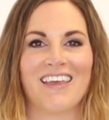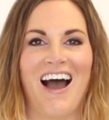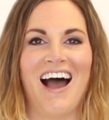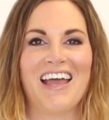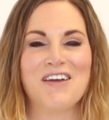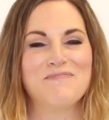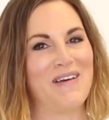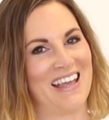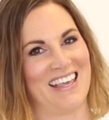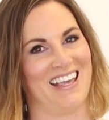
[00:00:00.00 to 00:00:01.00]
Hi, I'm
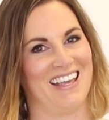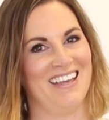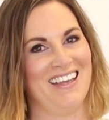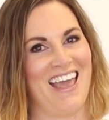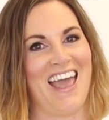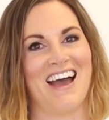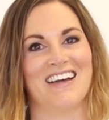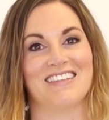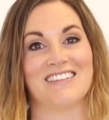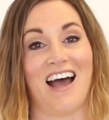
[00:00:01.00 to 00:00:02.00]
Becky,
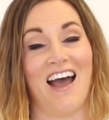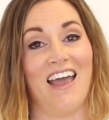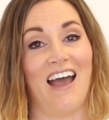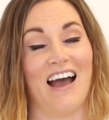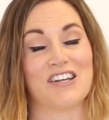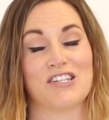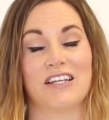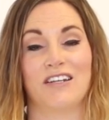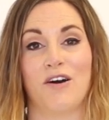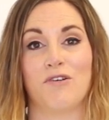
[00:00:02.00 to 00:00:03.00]
and I
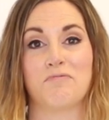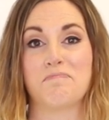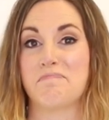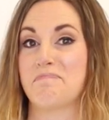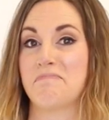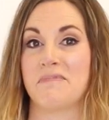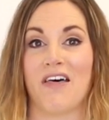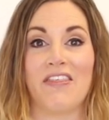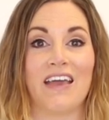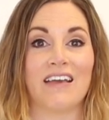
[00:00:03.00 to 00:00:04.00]
actually know
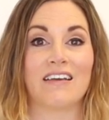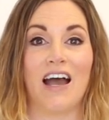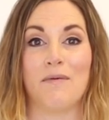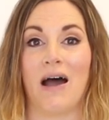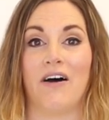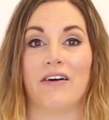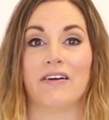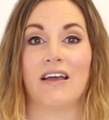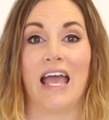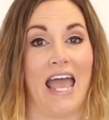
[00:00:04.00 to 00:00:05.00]
nothing
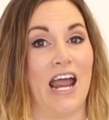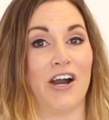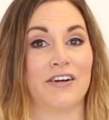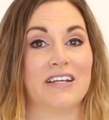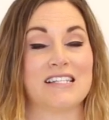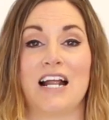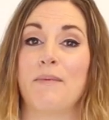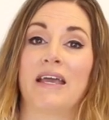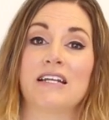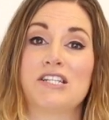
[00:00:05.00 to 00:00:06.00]
about hair. It's not
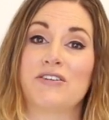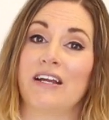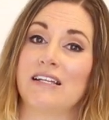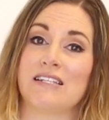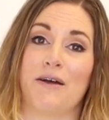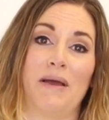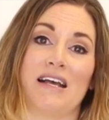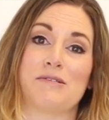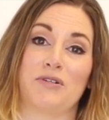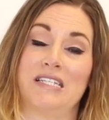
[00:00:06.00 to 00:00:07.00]
my industry, it's not my
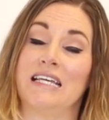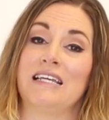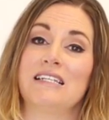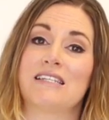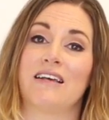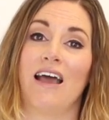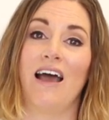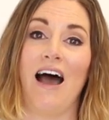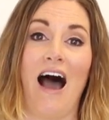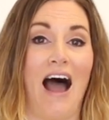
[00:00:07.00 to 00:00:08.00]
expertise.
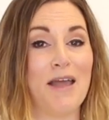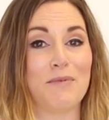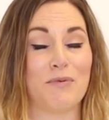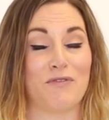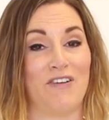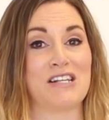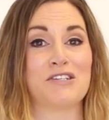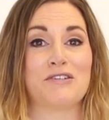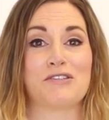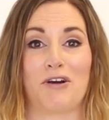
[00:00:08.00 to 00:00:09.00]
I'm a
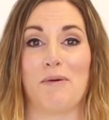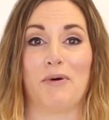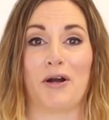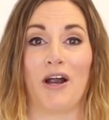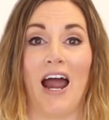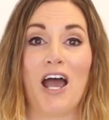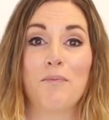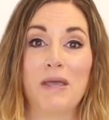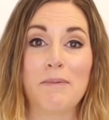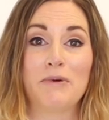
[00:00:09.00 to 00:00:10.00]
professional scrapbooker. I
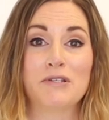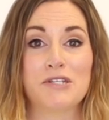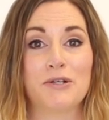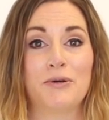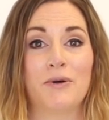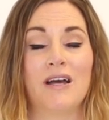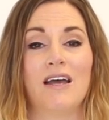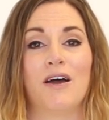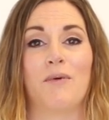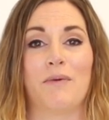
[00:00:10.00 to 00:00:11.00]
help people do
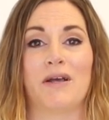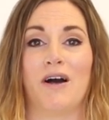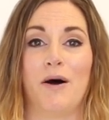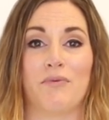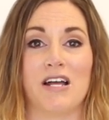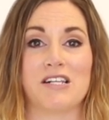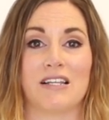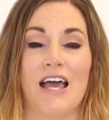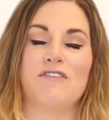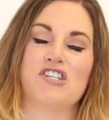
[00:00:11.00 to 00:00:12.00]
what we call Project
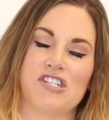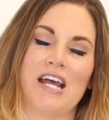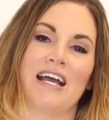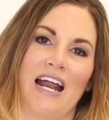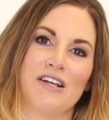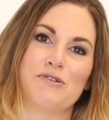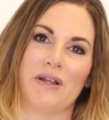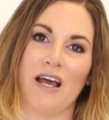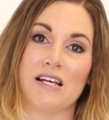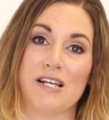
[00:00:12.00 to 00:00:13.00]
Life. You should check it out, it's
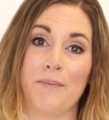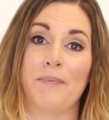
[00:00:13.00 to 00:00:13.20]
really awesome.